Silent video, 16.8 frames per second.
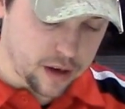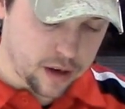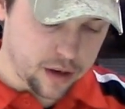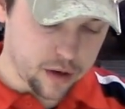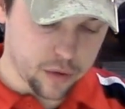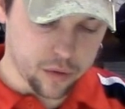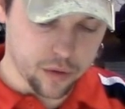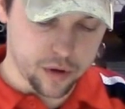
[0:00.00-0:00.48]

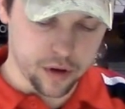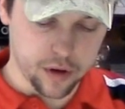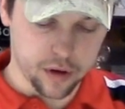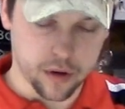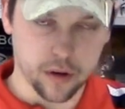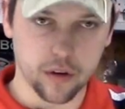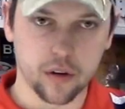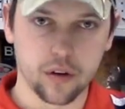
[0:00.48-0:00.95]

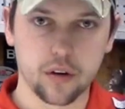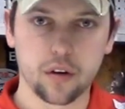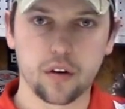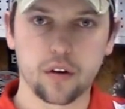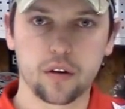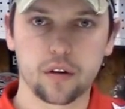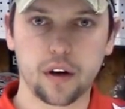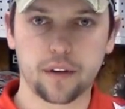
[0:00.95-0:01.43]
your
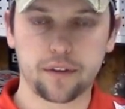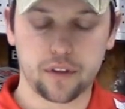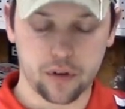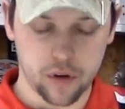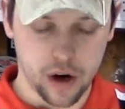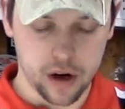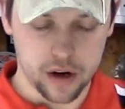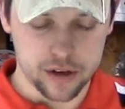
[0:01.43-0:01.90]
left
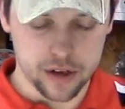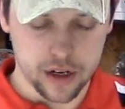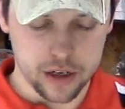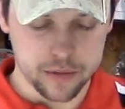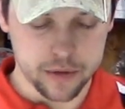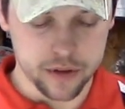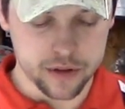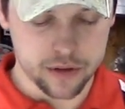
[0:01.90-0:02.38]
and right
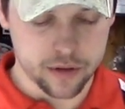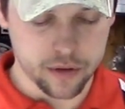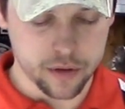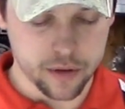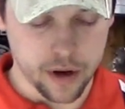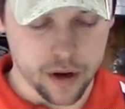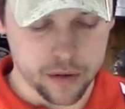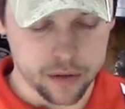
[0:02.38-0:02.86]
adjustment
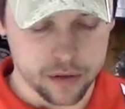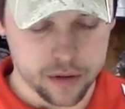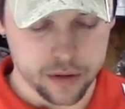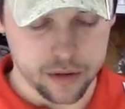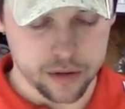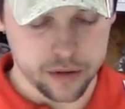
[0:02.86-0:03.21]
screw out,